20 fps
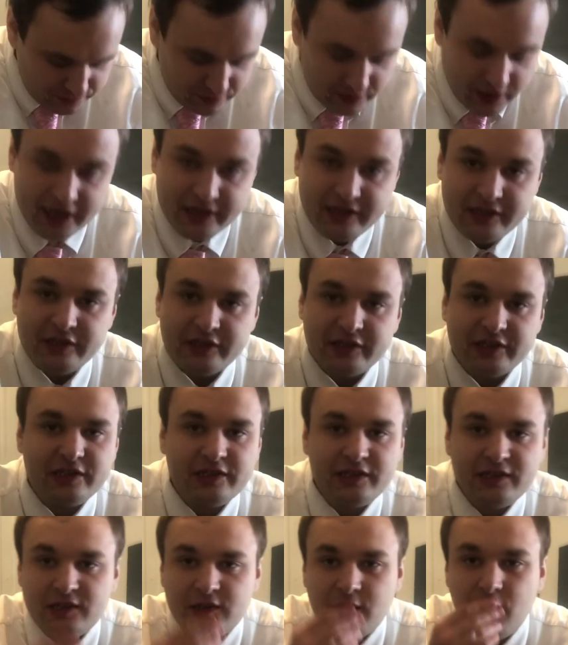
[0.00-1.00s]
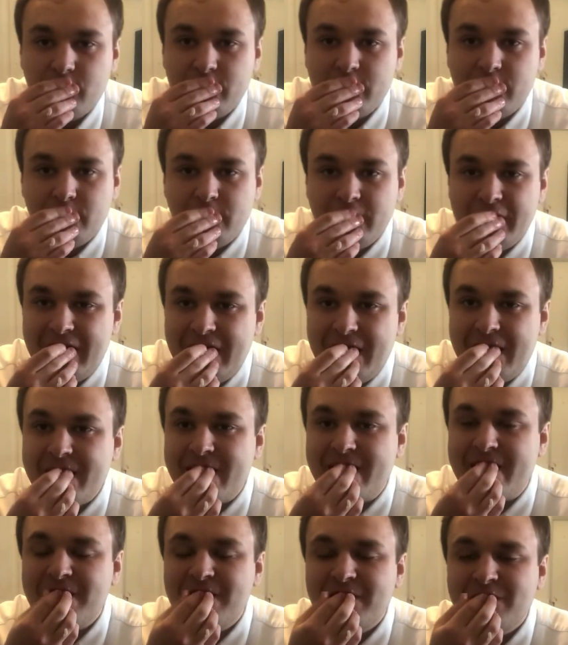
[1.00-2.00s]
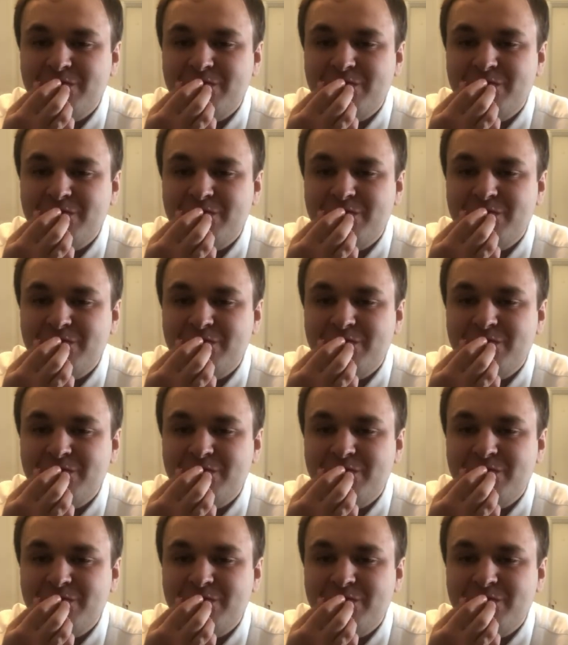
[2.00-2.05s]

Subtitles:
That's just so unique.